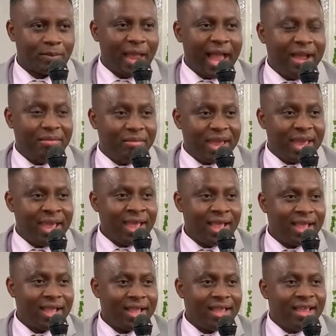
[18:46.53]
Amen.
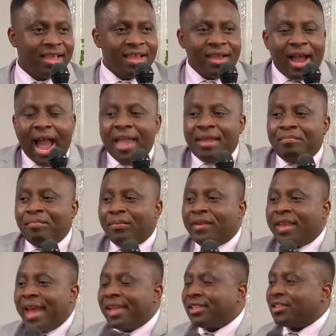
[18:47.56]
I'm
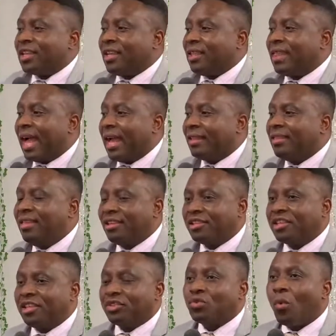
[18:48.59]
guessing that
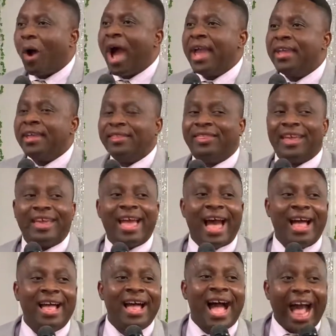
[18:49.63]
this is why they
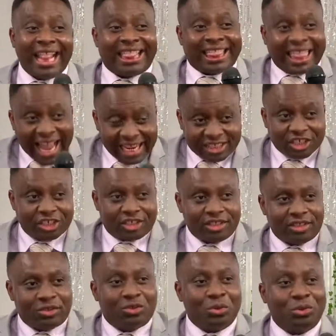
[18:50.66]
are attached
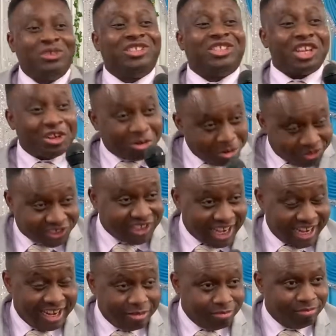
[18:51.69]
to
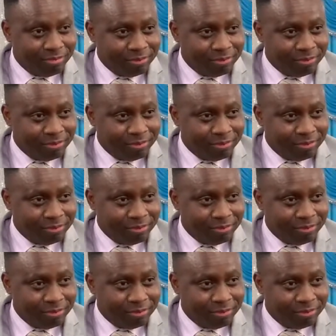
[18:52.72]
Jerusalem.